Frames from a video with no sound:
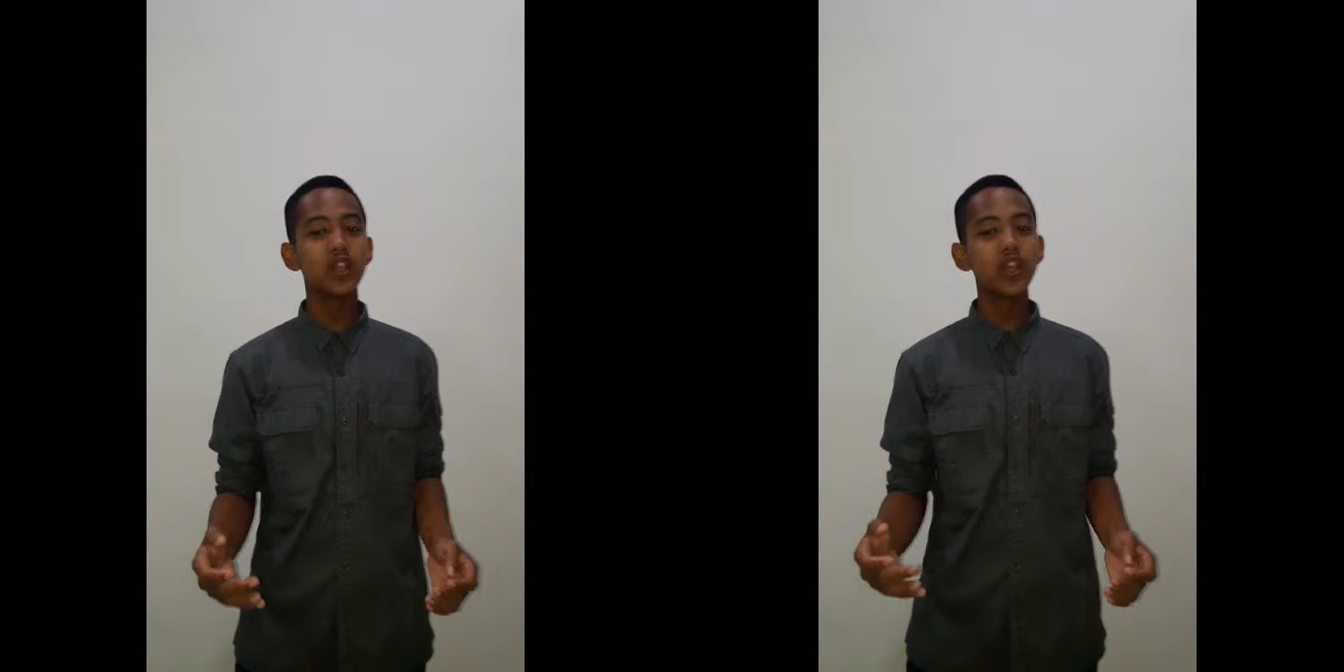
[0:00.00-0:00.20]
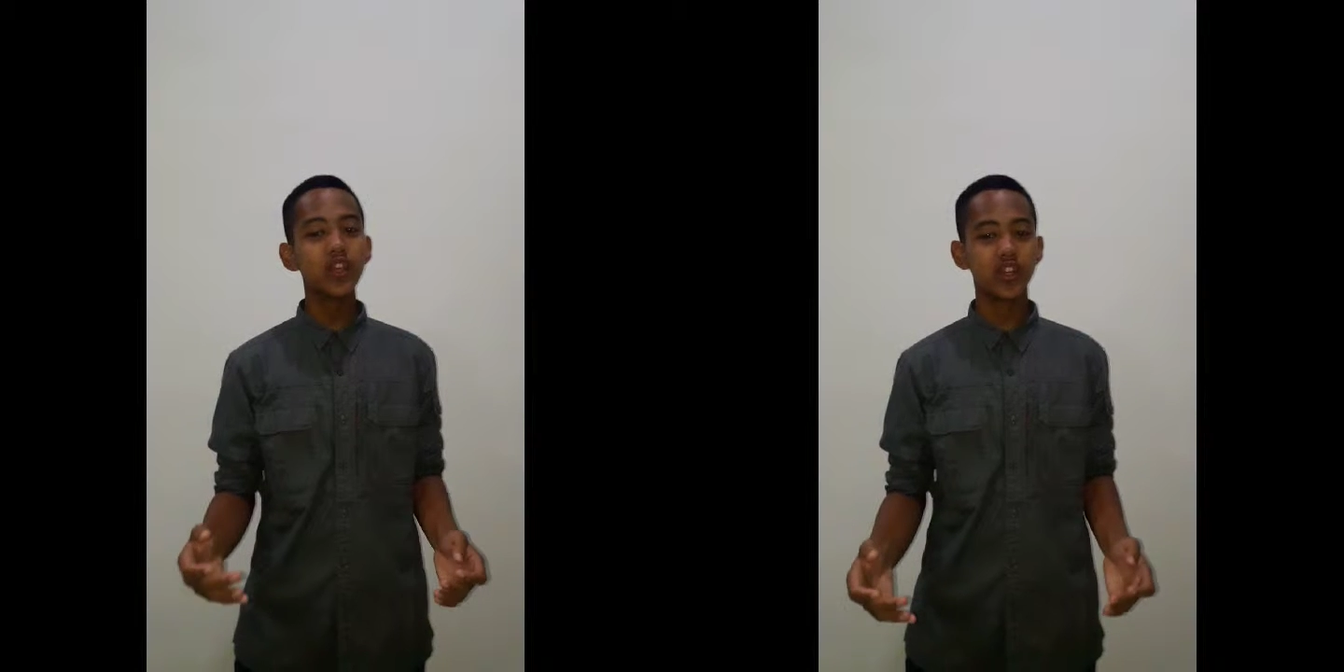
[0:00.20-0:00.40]

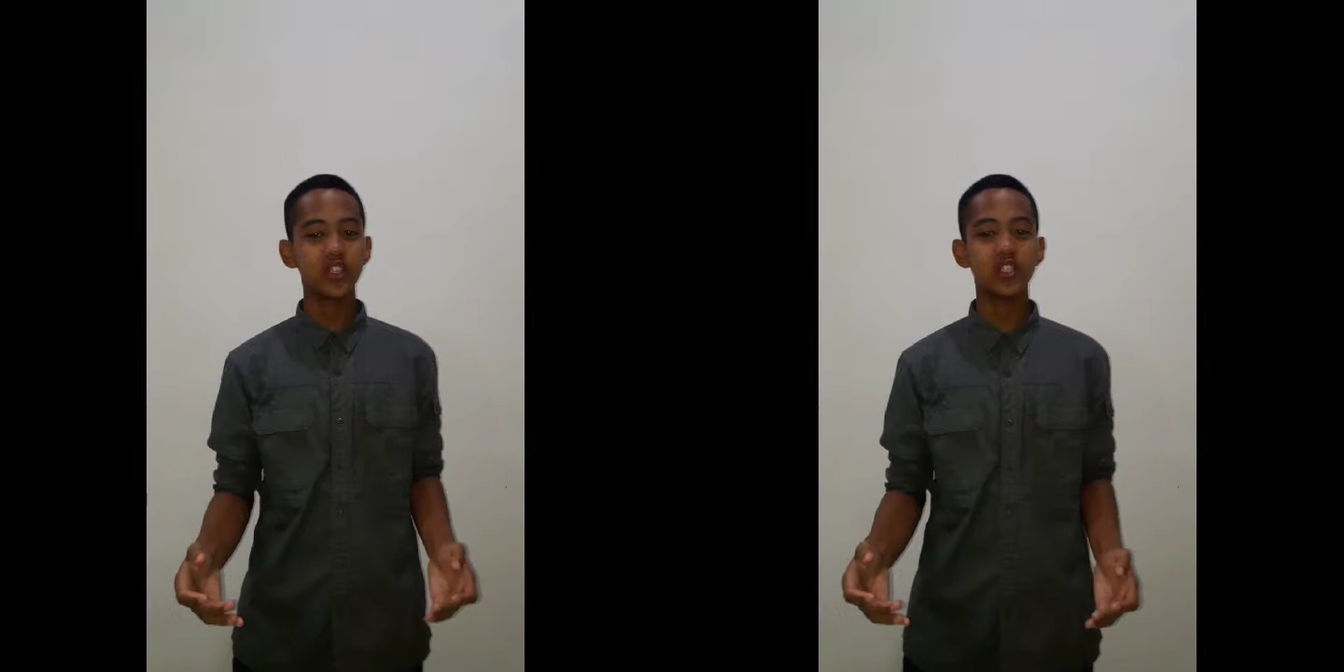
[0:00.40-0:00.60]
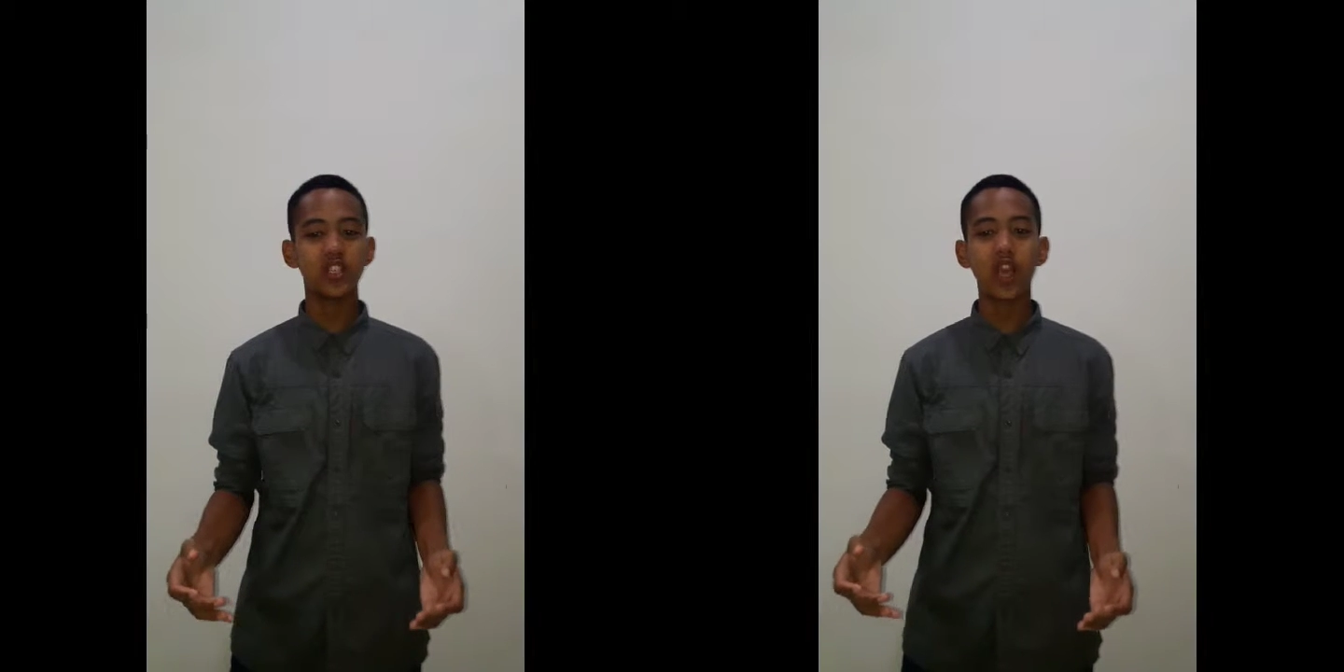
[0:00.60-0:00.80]

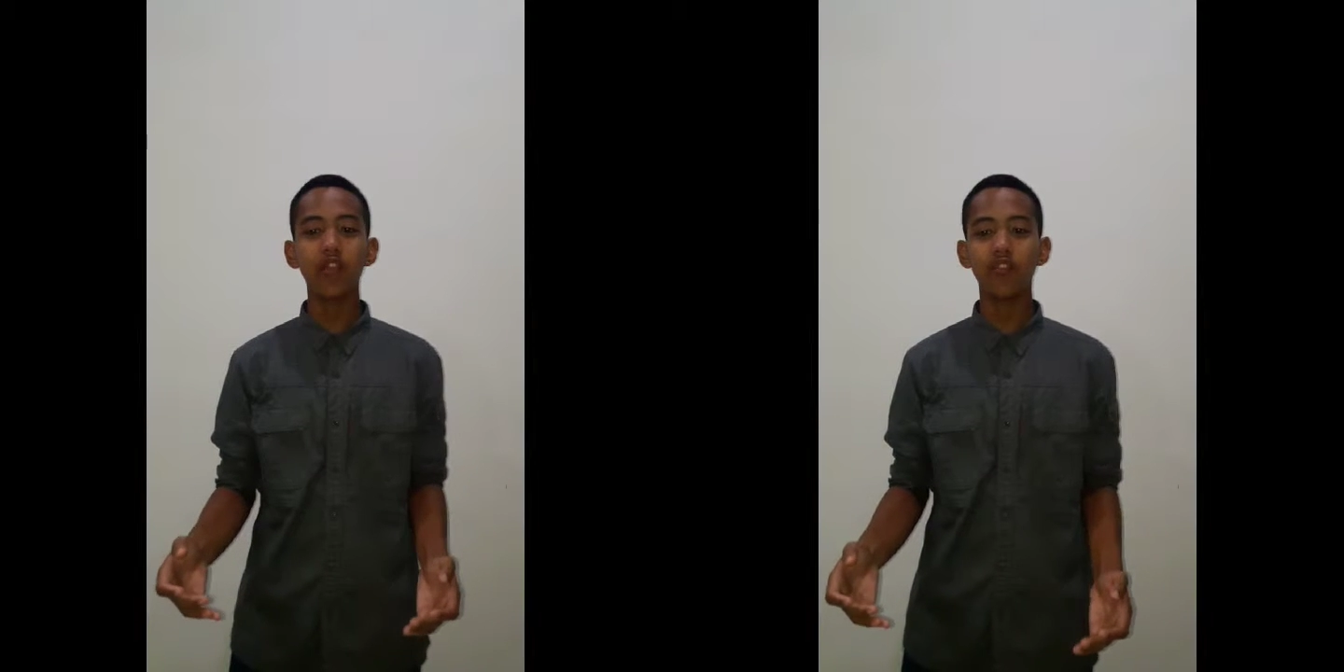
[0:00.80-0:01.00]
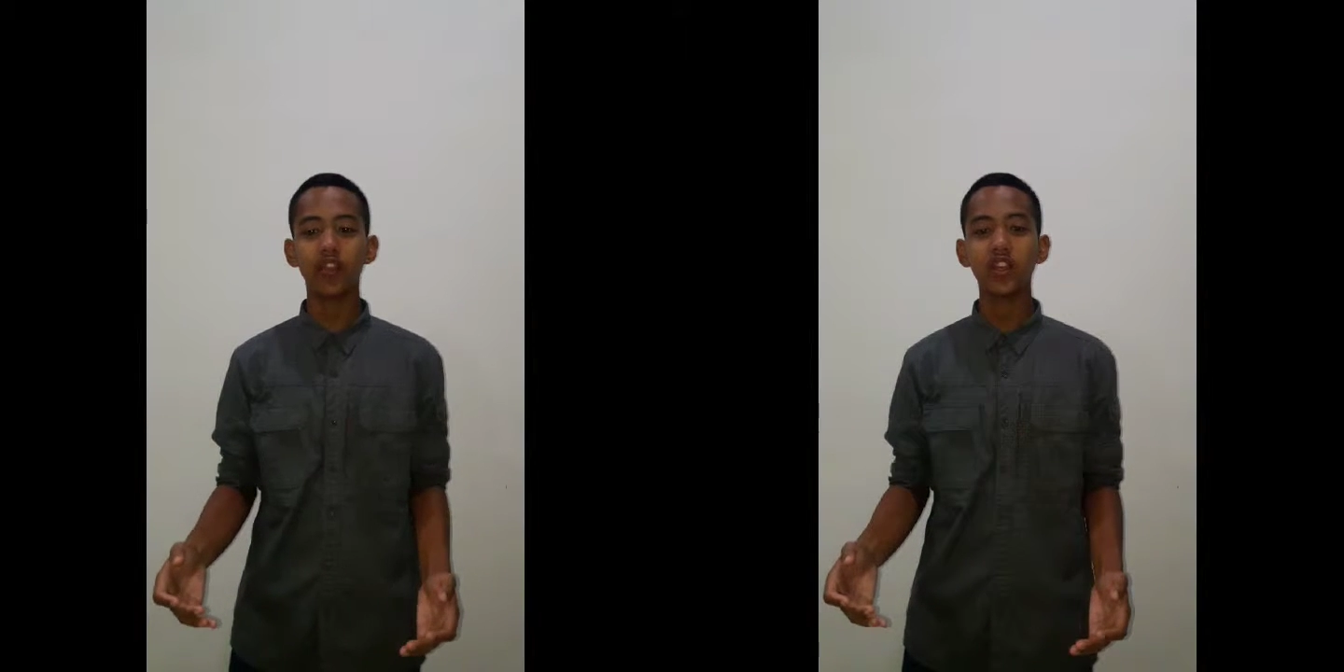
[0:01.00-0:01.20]
degrees
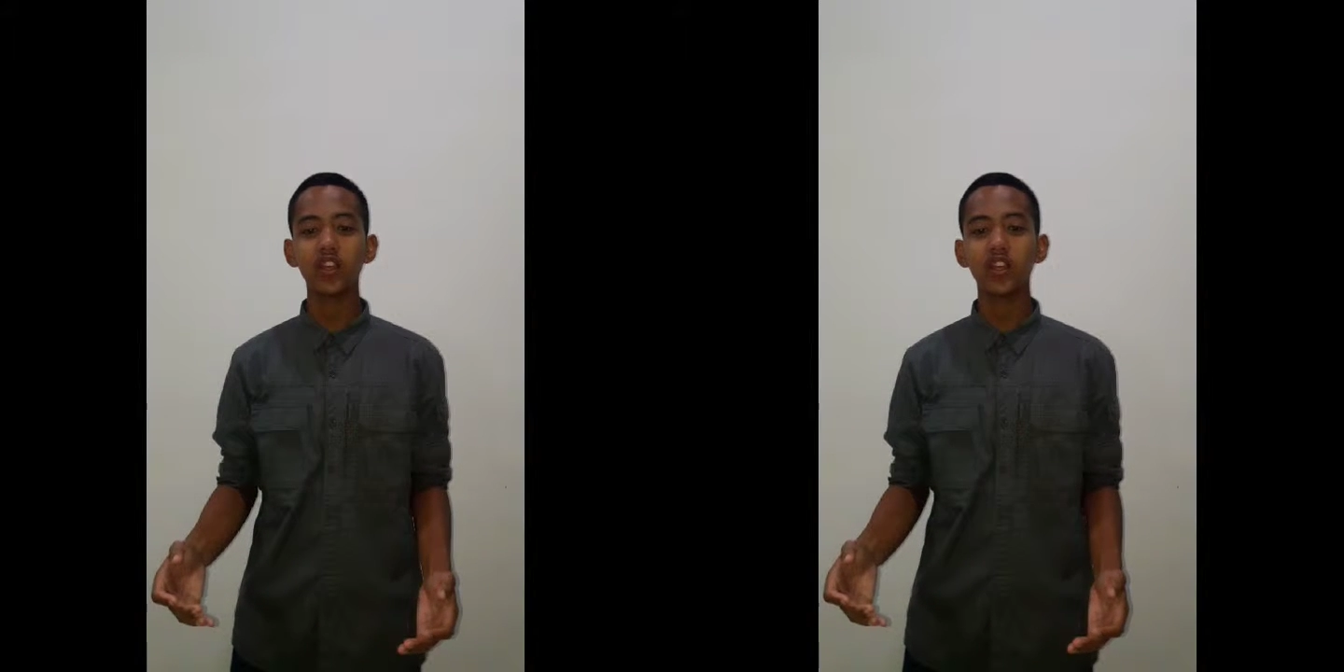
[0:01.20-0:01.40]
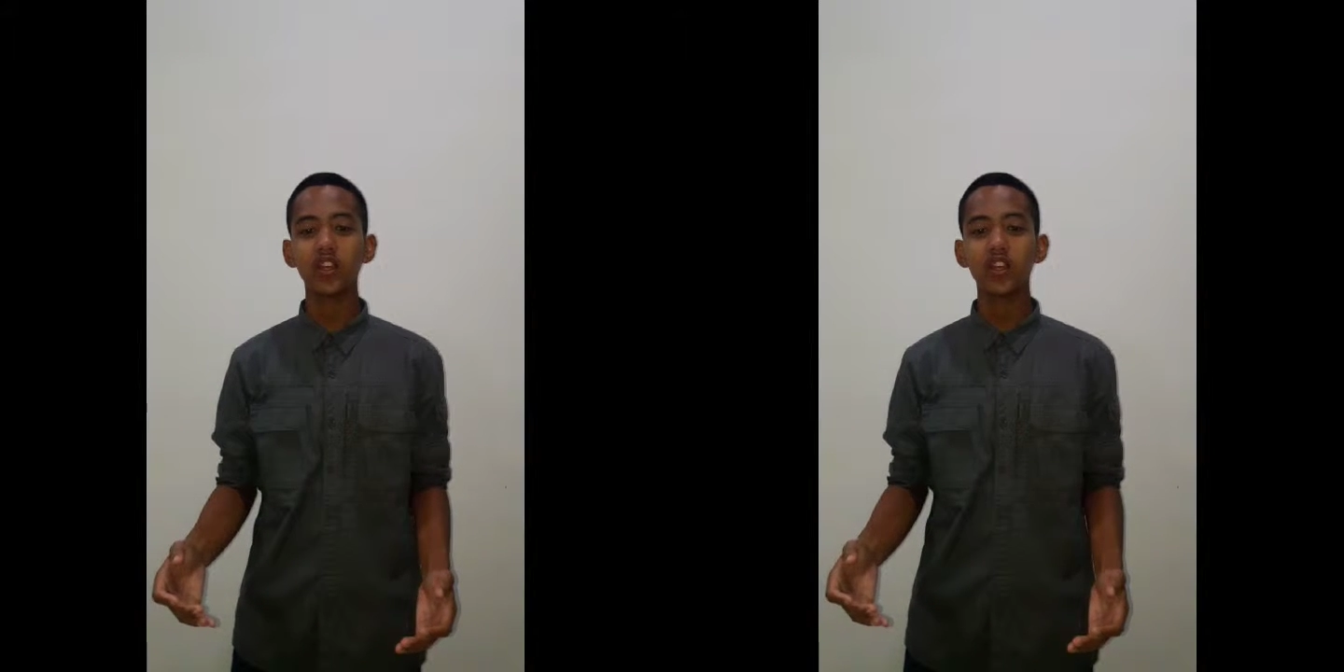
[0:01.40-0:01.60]

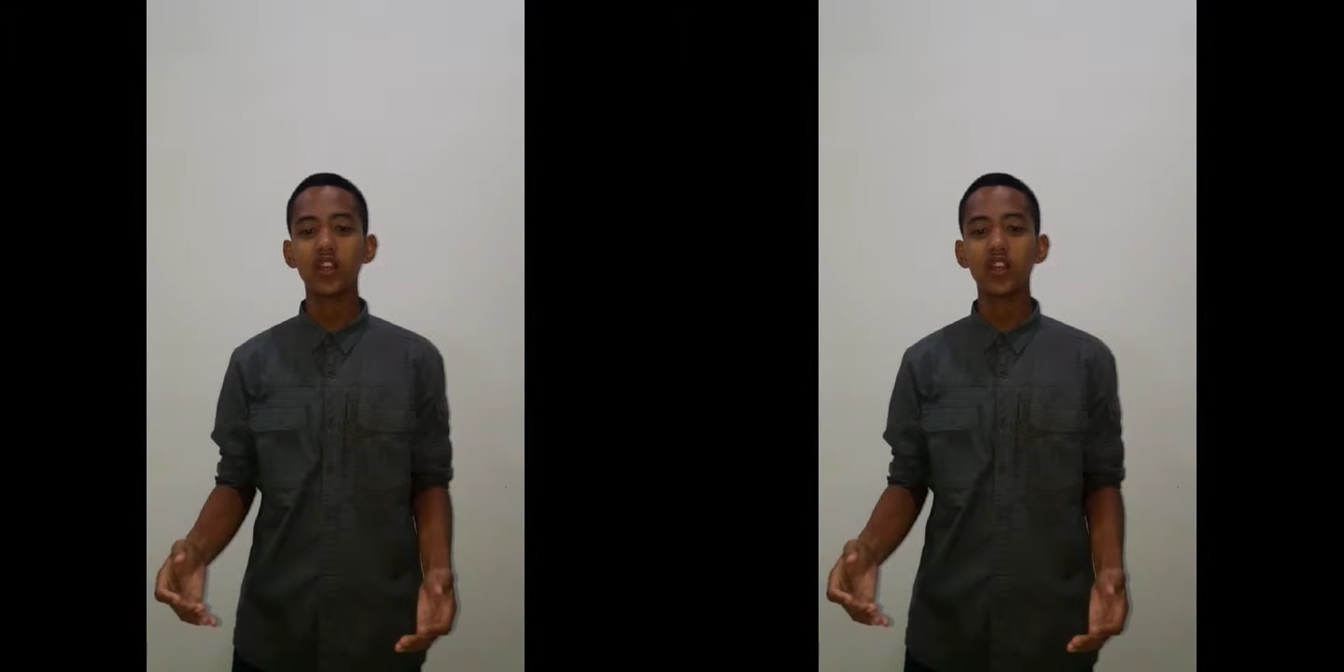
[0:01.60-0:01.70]
Kelvin,